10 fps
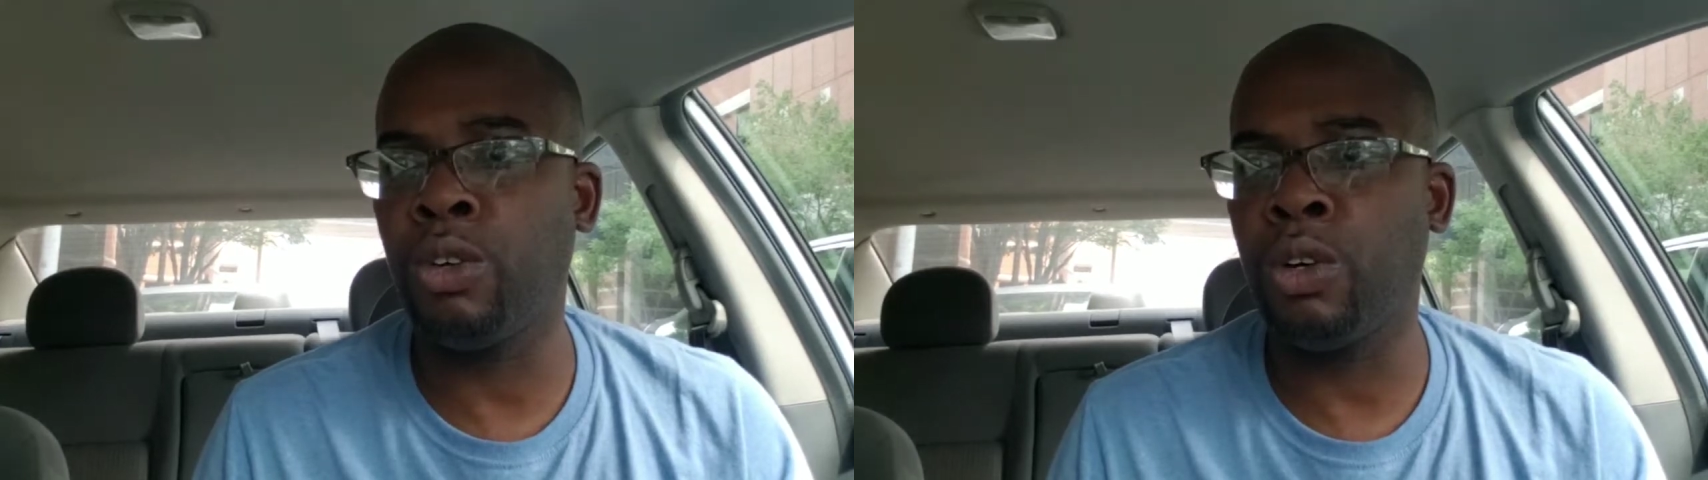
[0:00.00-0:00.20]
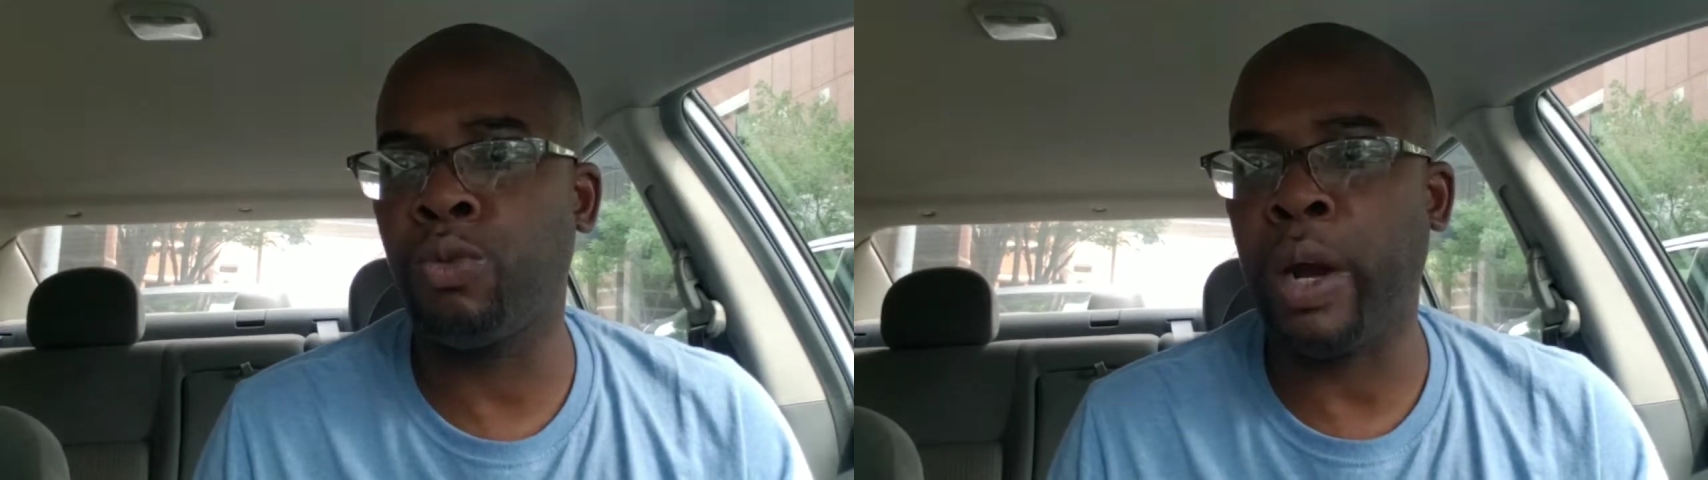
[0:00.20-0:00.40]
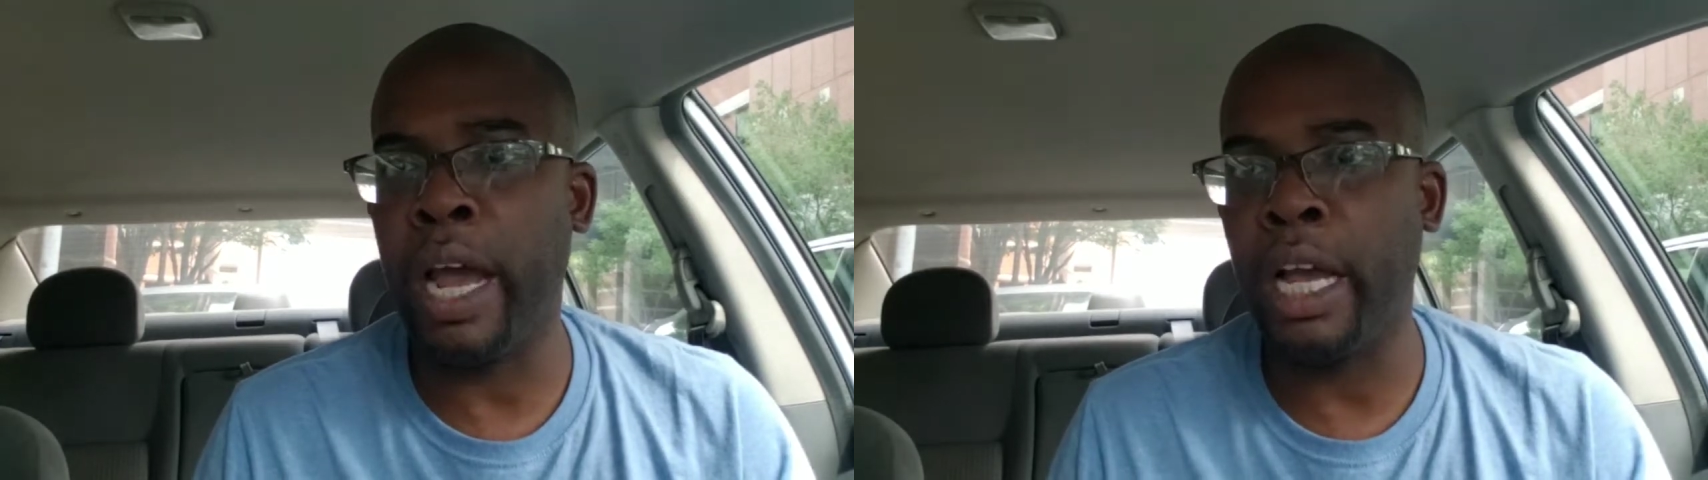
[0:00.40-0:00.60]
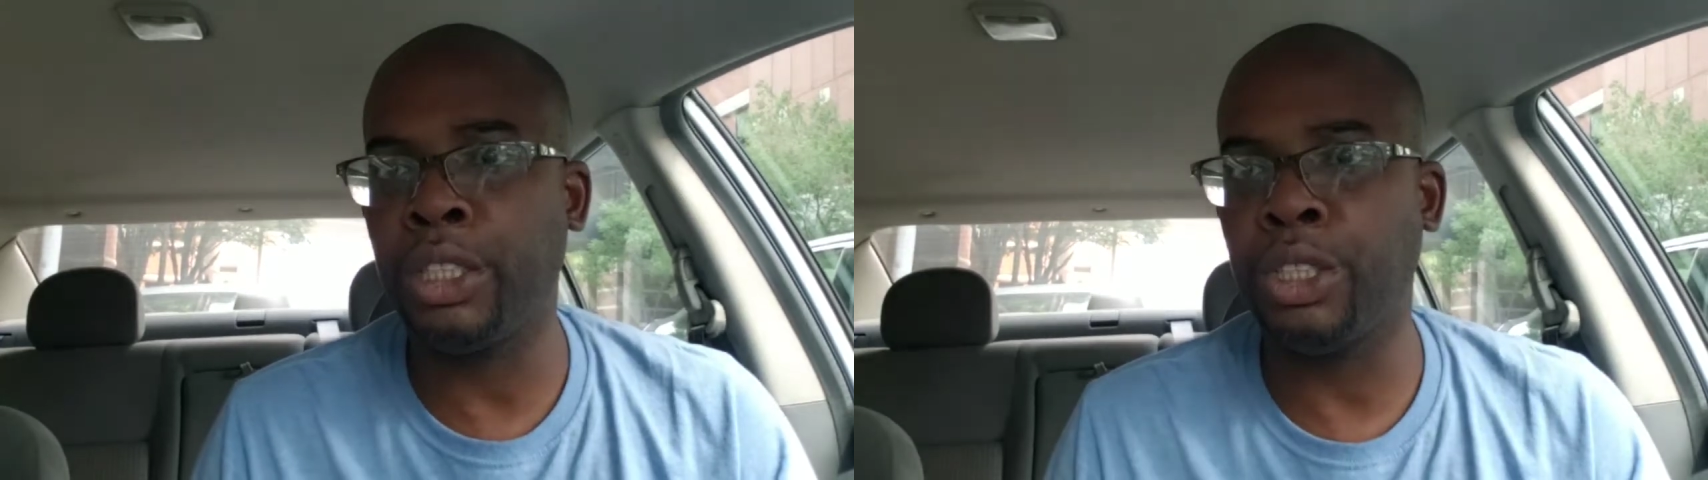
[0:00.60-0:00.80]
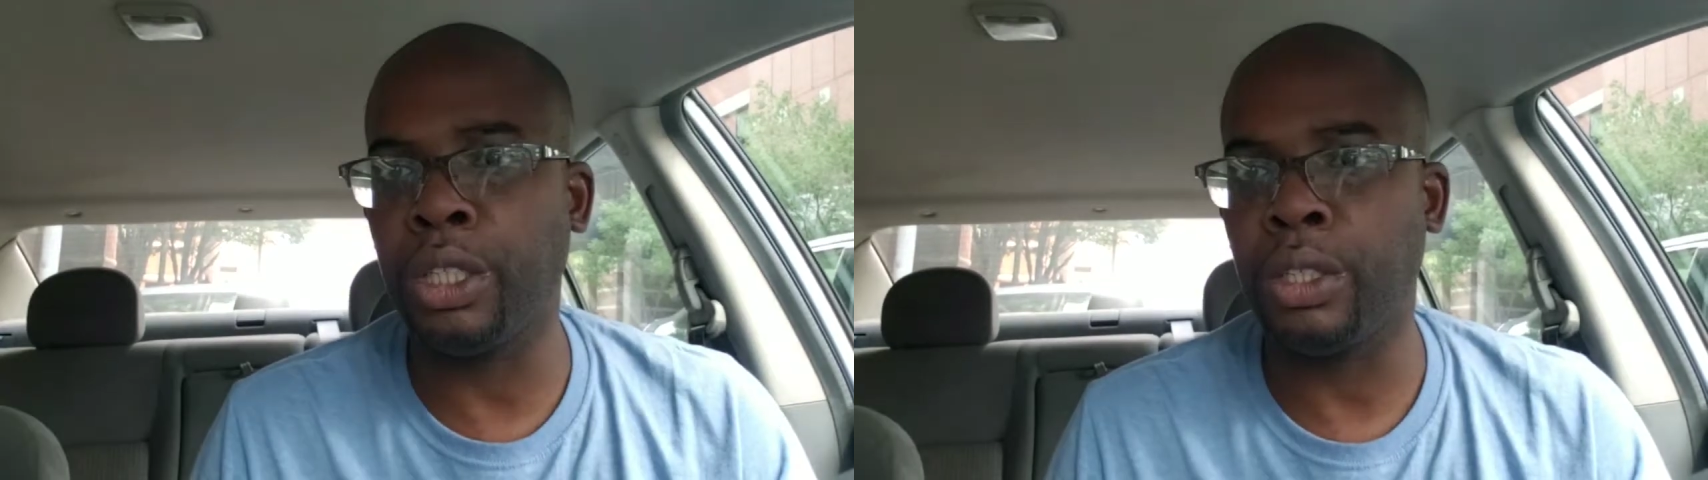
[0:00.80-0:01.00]
or
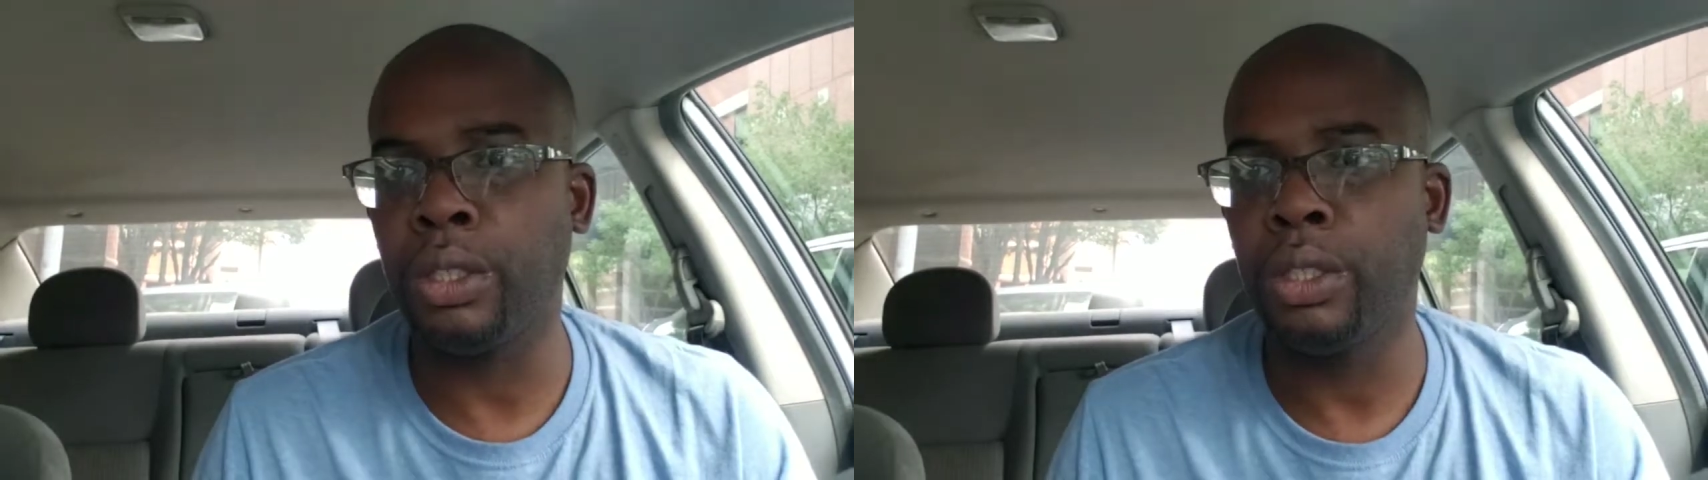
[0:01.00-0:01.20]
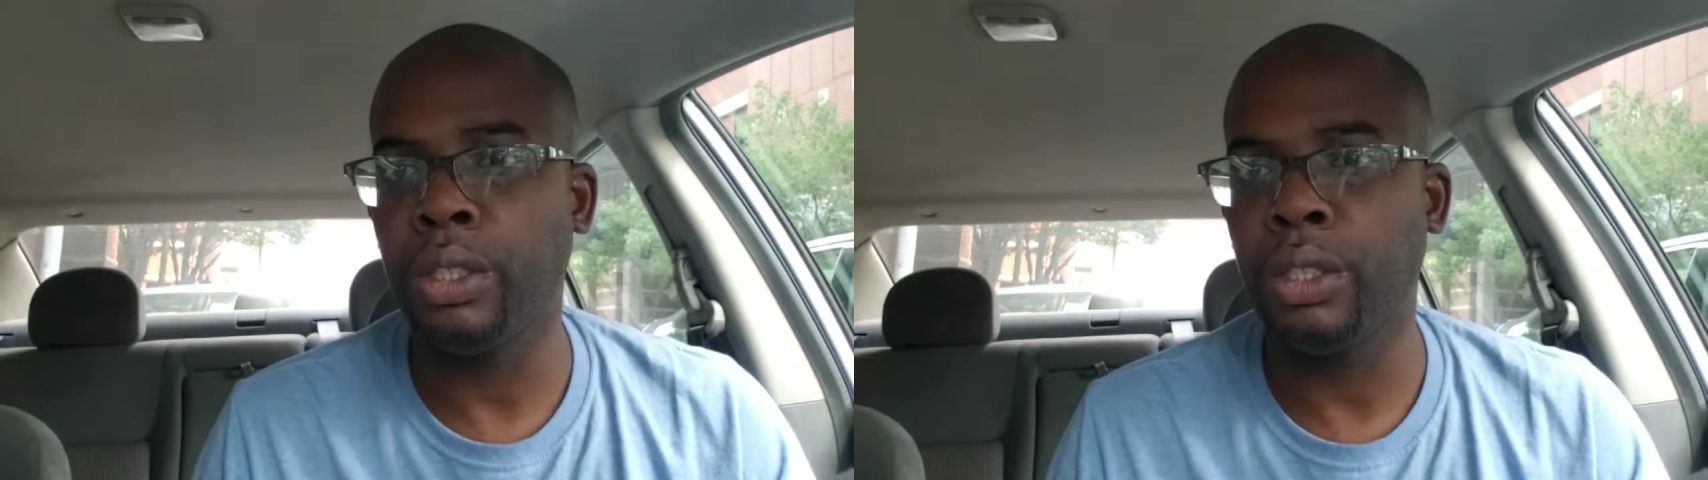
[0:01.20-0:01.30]
ride share.